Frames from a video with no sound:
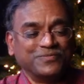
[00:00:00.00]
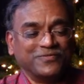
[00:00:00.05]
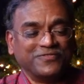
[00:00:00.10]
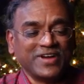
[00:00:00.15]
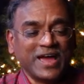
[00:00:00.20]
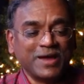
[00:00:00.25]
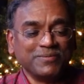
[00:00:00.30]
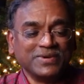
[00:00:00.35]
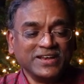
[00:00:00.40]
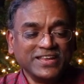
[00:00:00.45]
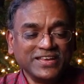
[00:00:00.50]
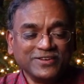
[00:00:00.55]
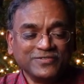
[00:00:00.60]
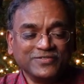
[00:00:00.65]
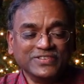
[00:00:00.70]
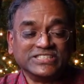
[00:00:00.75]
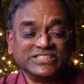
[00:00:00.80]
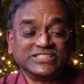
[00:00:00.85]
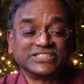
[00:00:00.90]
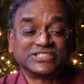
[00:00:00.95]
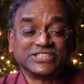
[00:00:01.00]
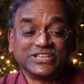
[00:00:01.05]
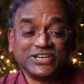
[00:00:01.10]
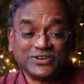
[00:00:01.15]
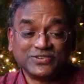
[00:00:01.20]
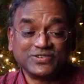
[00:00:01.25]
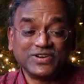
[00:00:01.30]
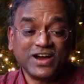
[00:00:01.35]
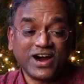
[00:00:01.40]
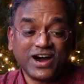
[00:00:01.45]
Family which
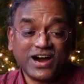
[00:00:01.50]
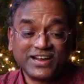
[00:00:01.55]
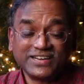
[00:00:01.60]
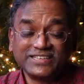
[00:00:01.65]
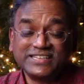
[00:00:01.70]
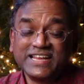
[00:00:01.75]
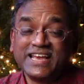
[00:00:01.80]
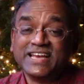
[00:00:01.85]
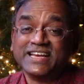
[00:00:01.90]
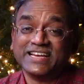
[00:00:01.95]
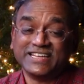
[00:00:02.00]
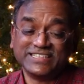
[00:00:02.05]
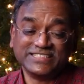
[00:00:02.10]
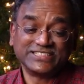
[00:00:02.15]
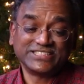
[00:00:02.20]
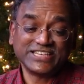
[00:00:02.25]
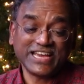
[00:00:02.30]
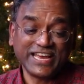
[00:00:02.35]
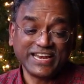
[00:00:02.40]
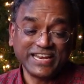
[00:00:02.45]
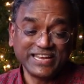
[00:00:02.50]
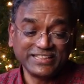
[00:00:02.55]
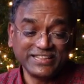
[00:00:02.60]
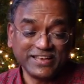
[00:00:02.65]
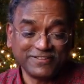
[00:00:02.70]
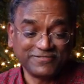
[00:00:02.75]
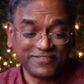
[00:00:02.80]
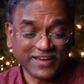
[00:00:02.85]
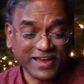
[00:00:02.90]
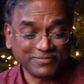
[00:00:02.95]
serve God and sharing
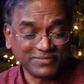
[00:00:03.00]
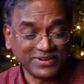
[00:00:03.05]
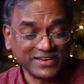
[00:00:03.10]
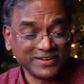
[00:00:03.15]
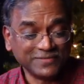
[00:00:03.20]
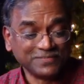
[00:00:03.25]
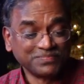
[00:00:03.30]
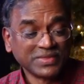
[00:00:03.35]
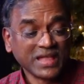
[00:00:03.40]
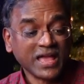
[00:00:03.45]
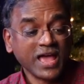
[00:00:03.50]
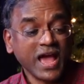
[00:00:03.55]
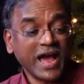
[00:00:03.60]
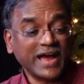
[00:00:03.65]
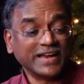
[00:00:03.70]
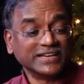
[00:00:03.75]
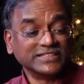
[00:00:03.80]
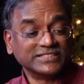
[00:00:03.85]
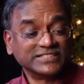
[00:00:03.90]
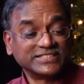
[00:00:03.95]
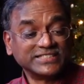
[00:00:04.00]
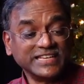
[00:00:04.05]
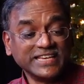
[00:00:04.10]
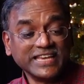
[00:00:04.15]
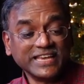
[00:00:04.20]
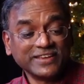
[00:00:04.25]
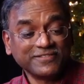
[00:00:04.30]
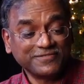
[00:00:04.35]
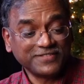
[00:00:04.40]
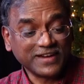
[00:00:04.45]
the family and
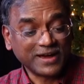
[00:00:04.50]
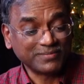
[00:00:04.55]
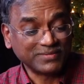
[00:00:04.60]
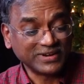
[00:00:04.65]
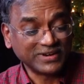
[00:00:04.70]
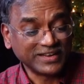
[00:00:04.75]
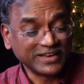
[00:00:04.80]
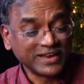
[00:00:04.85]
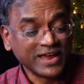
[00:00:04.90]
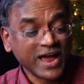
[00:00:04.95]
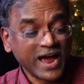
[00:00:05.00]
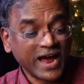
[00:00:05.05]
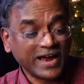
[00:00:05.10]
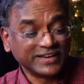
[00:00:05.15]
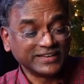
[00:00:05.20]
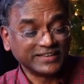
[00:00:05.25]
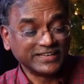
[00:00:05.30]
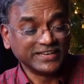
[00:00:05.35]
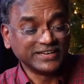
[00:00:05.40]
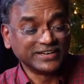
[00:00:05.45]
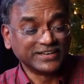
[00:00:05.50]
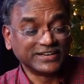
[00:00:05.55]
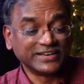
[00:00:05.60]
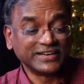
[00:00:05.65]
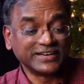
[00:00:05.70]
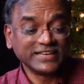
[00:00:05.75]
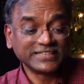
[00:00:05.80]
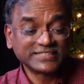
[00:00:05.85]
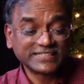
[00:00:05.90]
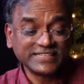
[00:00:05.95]
singing family and here
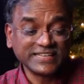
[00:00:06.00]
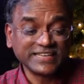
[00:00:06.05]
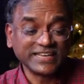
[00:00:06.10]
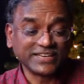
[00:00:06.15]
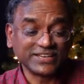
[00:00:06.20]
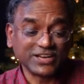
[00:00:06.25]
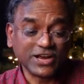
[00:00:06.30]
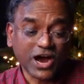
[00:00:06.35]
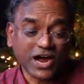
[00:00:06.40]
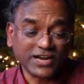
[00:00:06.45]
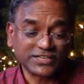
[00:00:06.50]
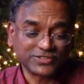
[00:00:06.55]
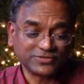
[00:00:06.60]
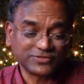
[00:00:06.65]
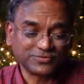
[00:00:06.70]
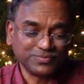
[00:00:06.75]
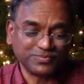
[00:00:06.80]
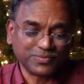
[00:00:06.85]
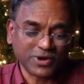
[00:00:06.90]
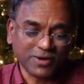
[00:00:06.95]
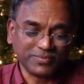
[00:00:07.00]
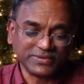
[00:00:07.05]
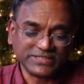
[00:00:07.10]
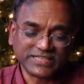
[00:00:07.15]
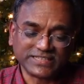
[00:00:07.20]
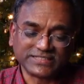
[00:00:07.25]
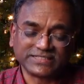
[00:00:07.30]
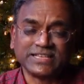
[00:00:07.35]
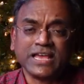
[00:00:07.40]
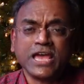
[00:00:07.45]
resting in God's
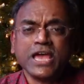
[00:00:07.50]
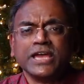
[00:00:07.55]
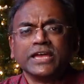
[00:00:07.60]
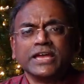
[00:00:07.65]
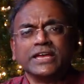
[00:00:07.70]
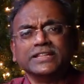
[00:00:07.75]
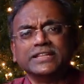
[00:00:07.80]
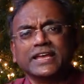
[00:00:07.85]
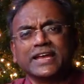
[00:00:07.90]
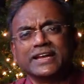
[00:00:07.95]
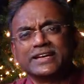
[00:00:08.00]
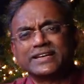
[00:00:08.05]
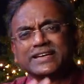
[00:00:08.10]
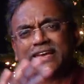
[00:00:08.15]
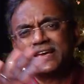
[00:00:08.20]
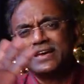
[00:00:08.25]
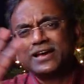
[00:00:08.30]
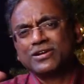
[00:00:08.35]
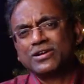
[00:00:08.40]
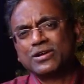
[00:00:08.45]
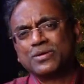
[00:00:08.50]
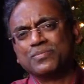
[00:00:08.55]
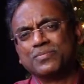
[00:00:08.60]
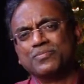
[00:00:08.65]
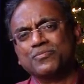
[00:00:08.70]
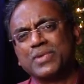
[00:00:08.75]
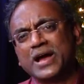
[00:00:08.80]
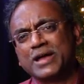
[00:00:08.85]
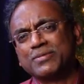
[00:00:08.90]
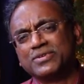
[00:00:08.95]
promises. The entire
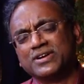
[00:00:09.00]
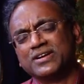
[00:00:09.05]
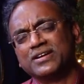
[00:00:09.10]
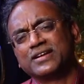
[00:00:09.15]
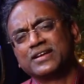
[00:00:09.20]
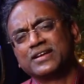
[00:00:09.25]
Bible